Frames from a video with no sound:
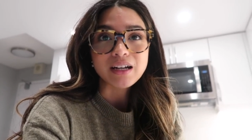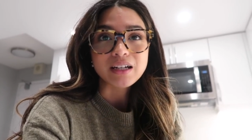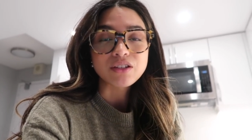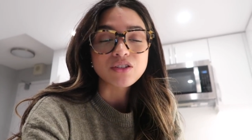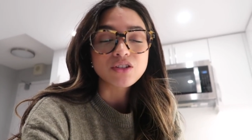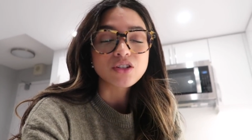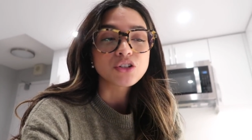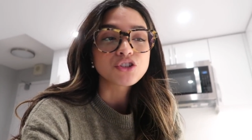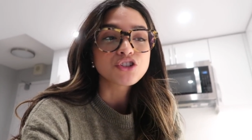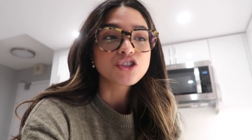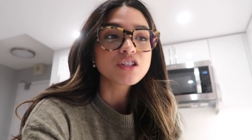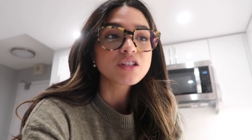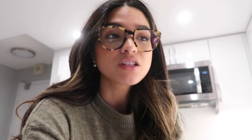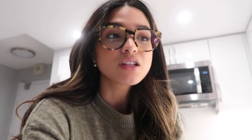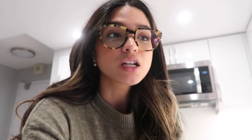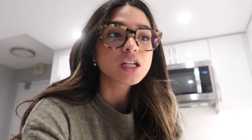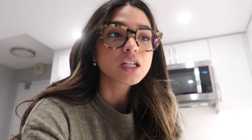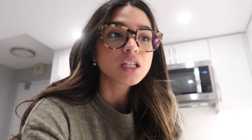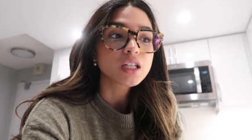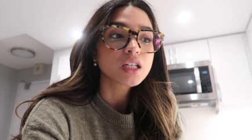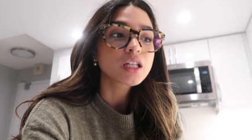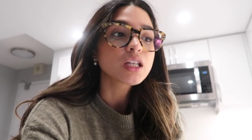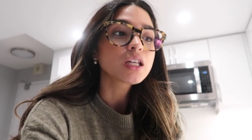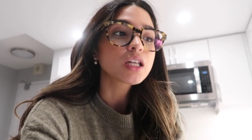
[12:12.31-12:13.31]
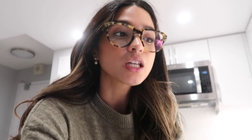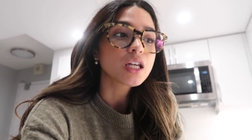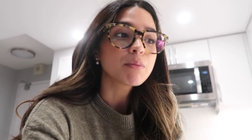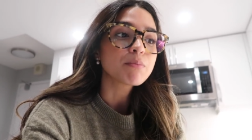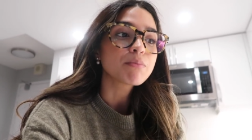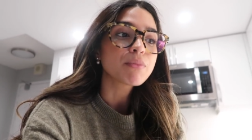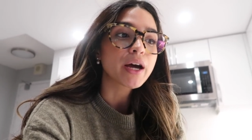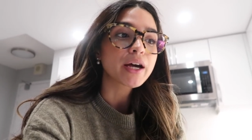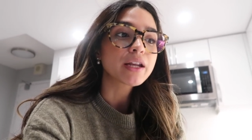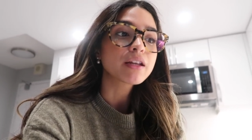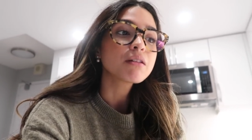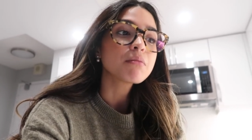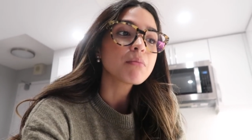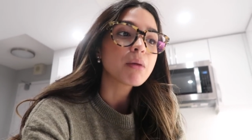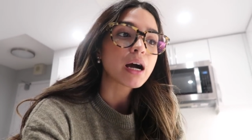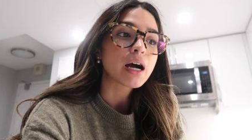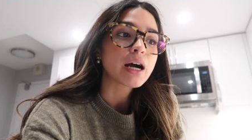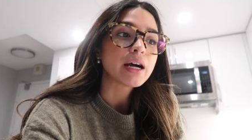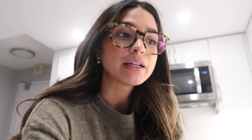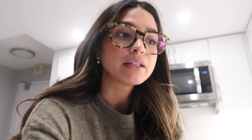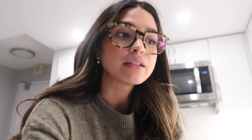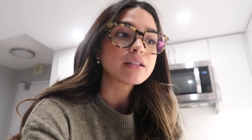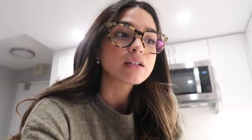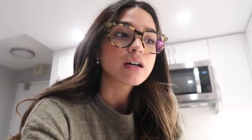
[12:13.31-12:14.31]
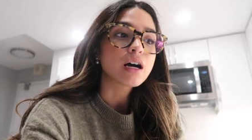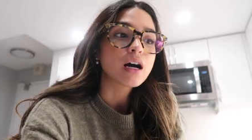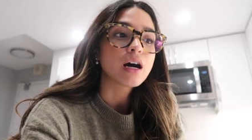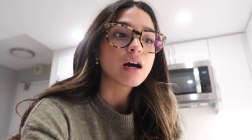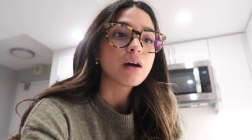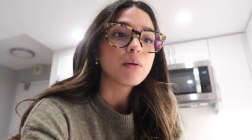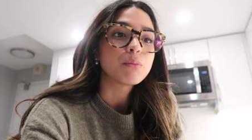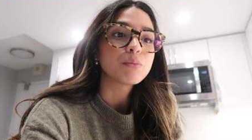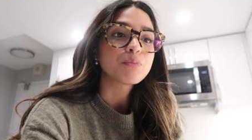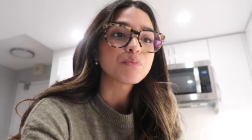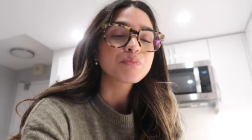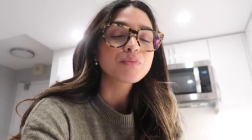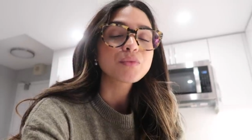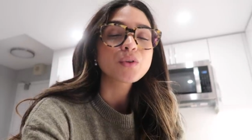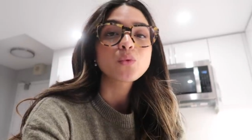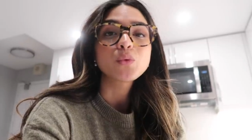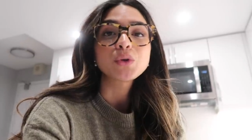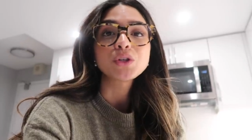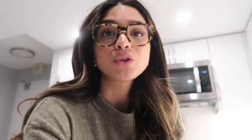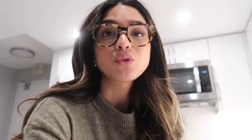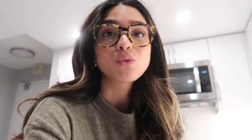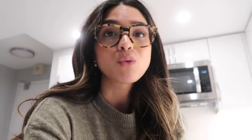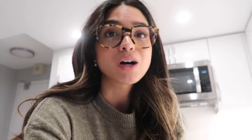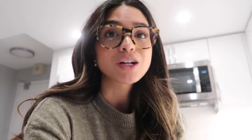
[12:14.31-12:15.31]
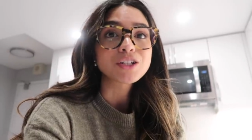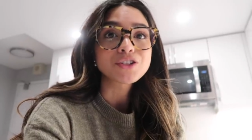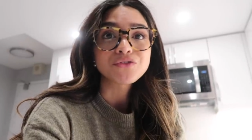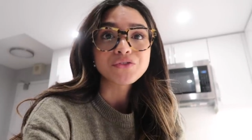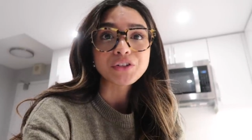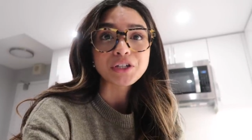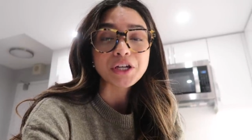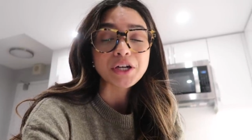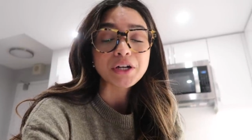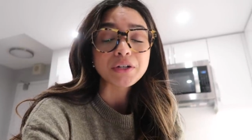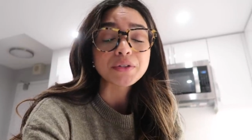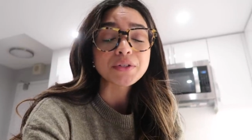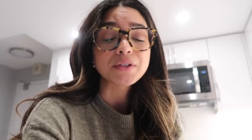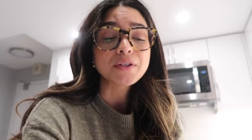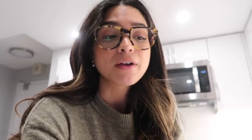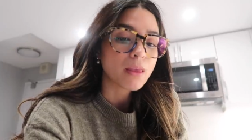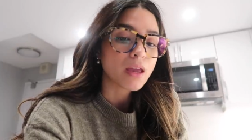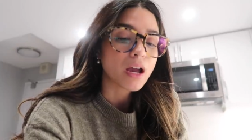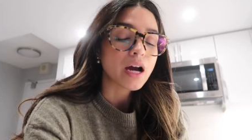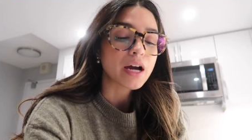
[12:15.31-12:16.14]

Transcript: And so just keep that in mind um, when you watch videos.